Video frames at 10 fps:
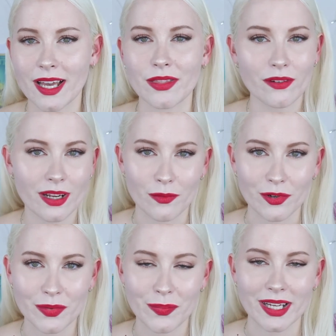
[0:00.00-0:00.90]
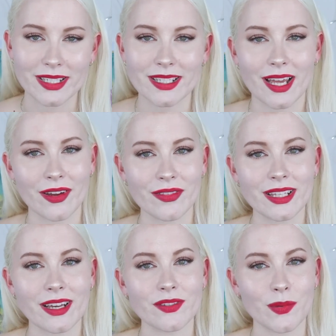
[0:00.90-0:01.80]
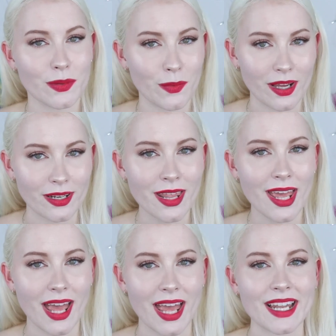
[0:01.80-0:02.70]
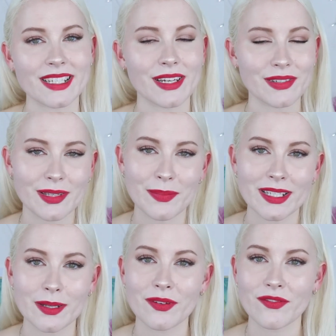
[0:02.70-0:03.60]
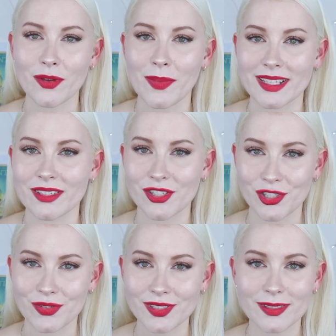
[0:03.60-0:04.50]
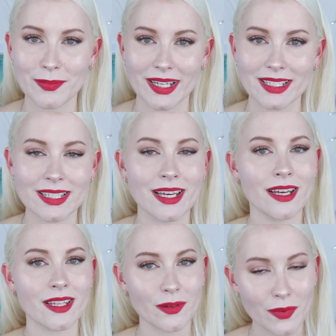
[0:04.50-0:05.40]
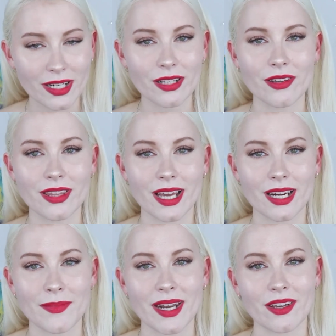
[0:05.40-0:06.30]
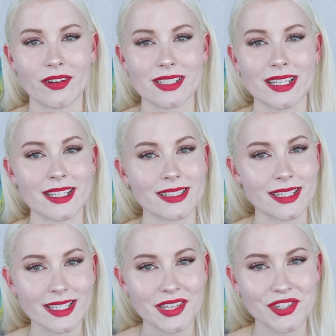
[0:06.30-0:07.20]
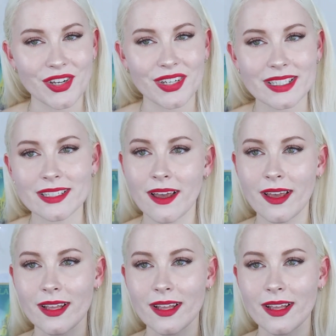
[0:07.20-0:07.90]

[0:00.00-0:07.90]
I thought I would, but I only left with one, and I also picked up a few pairs of shoes. But the one clothing item that I got is a t-shirt.